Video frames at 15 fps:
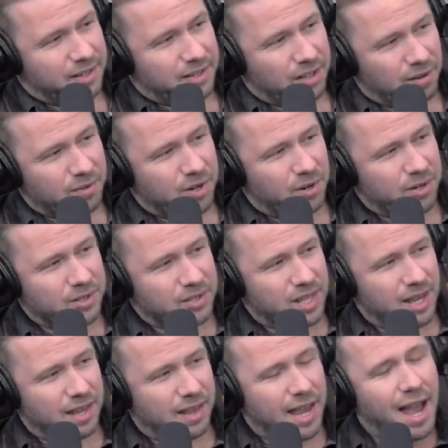You ever notice
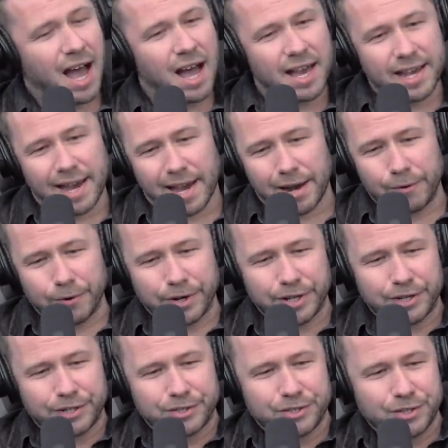that? Like, hi, how are
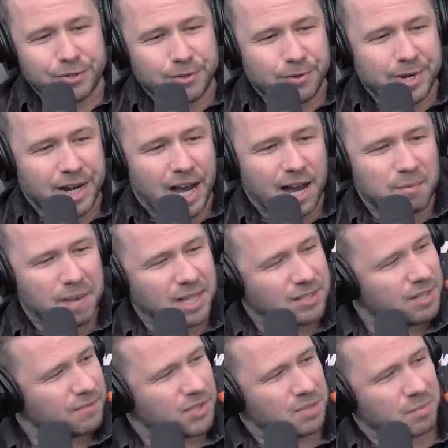you doing?
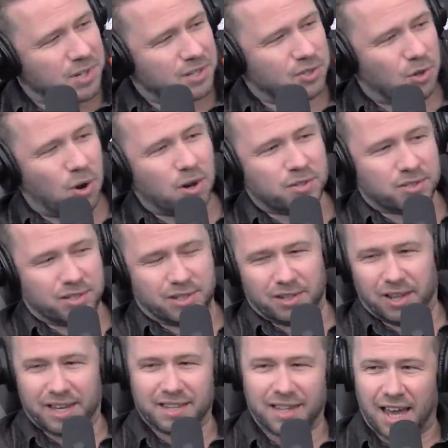Imagine if somebody talked to you
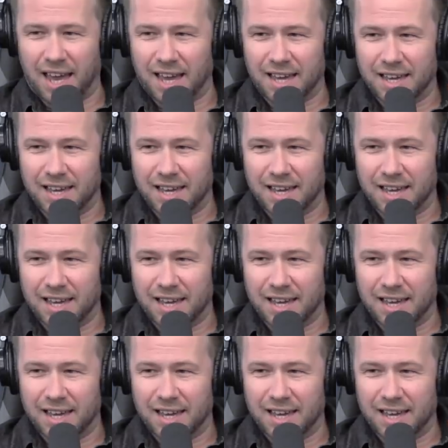like that.